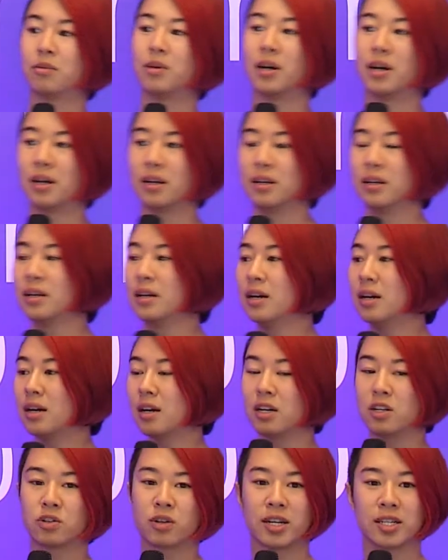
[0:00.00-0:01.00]
run
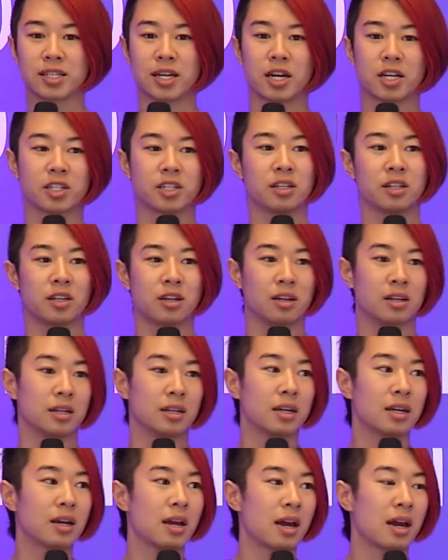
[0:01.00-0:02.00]
a transaction
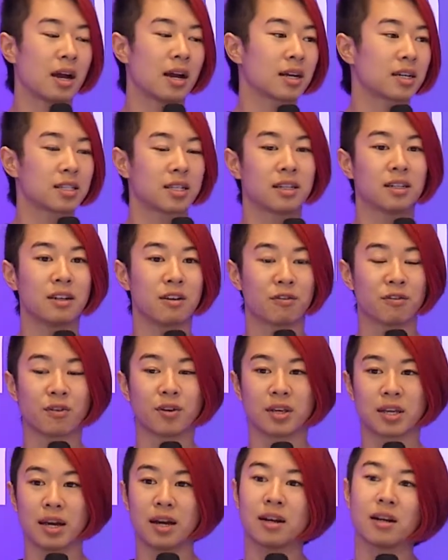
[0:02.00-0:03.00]
and accidentally
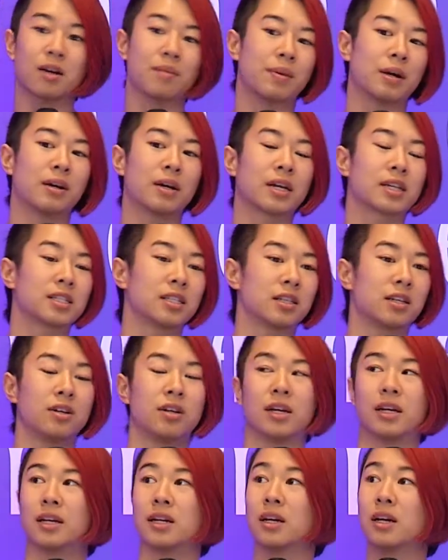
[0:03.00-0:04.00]
forget about
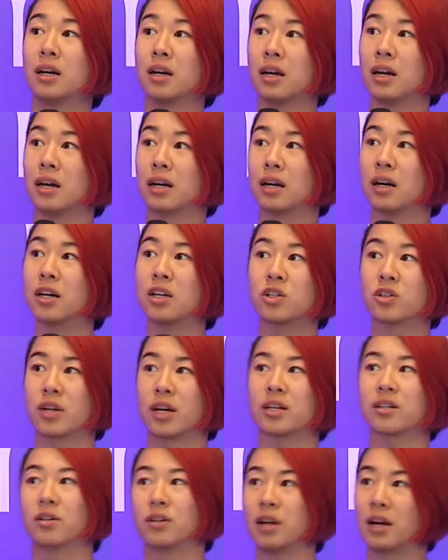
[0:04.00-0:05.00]
executing a
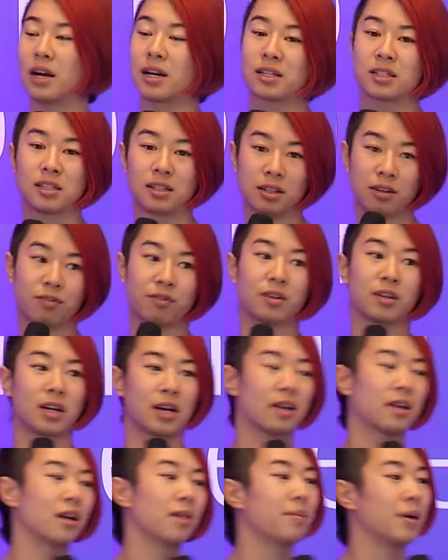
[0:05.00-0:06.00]
contract or accidentally
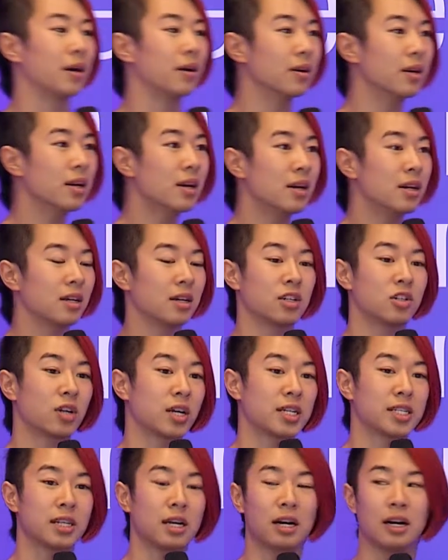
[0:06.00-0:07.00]
forget about
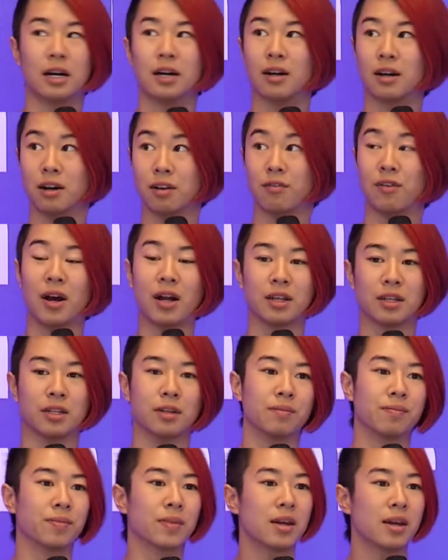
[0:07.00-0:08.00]
a
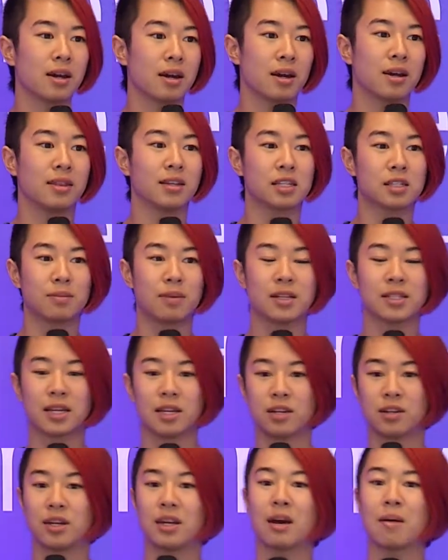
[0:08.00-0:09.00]
value. And this means
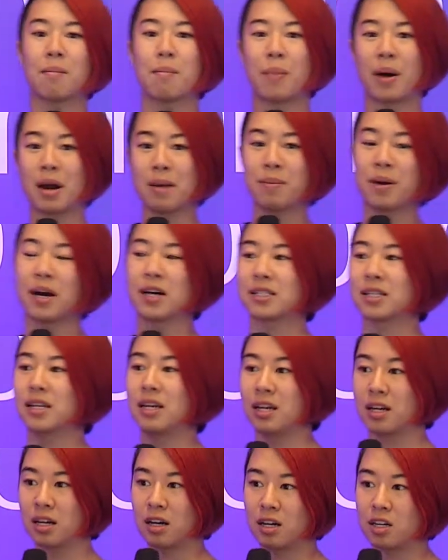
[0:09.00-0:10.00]
that you can't bypass
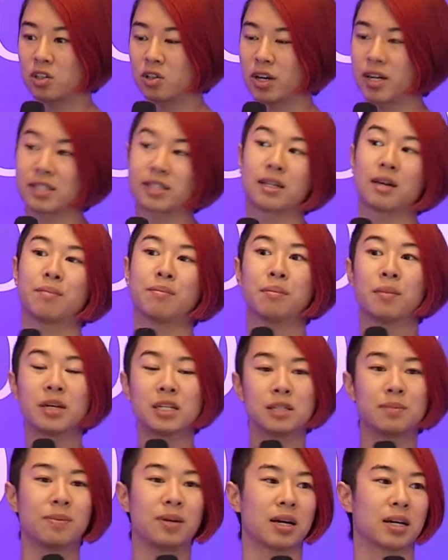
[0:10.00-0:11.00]
any contracts that
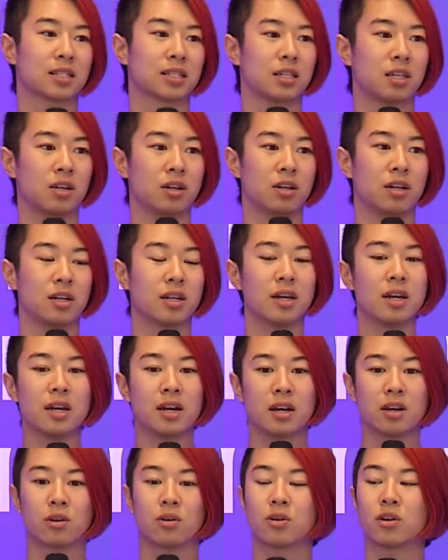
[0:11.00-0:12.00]
must be executed
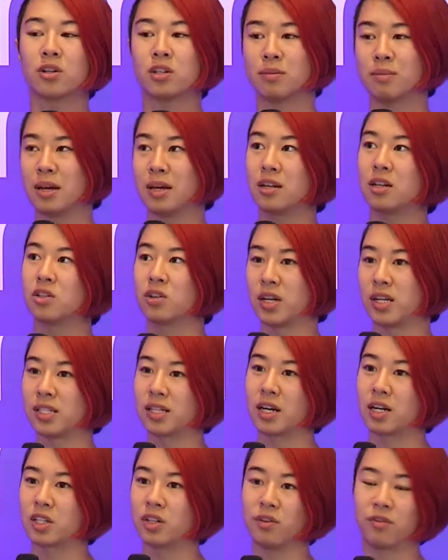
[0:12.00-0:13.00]
in order to make a
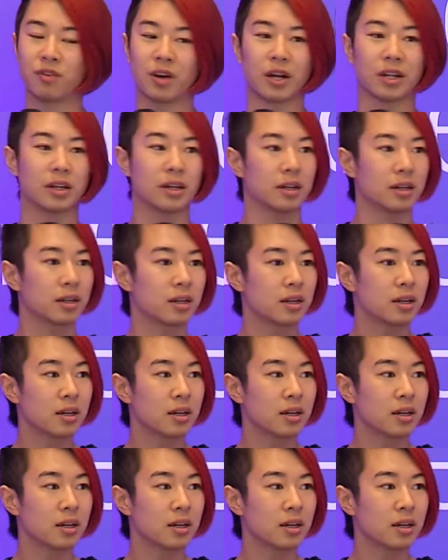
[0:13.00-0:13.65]
transaction valid.